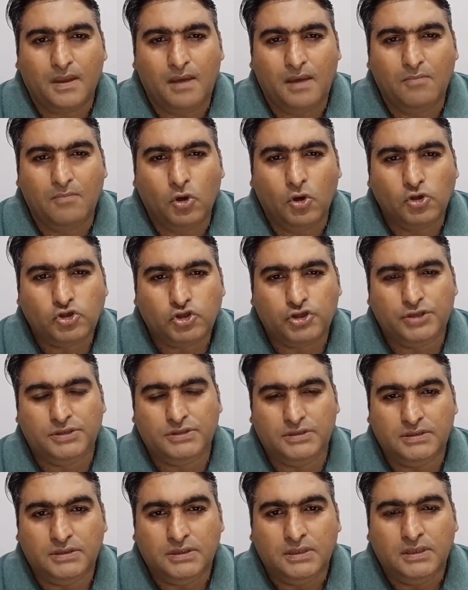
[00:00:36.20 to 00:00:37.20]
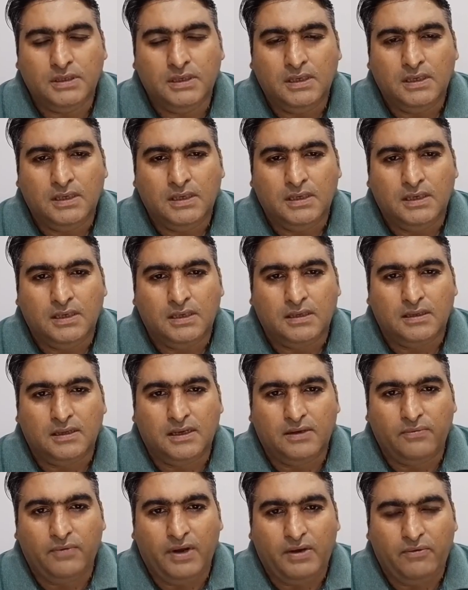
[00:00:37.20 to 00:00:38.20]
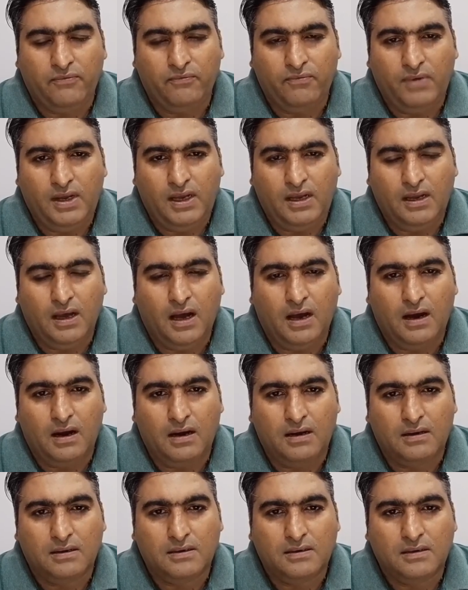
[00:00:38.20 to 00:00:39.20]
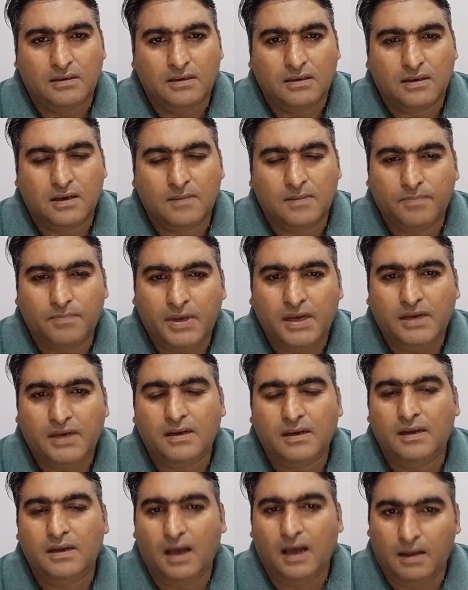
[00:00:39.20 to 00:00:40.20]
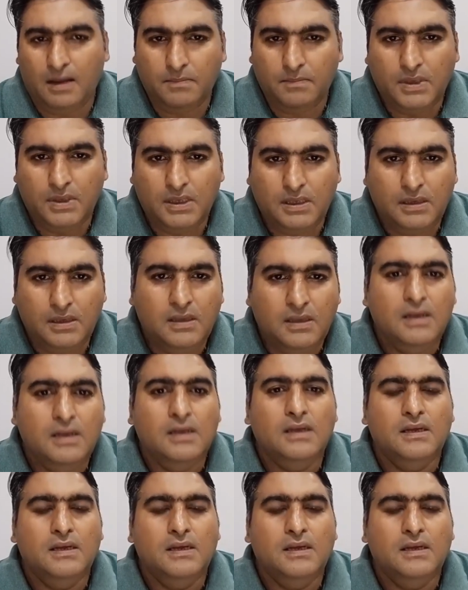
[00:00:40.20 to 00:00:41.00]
emotion that when we are completely humble,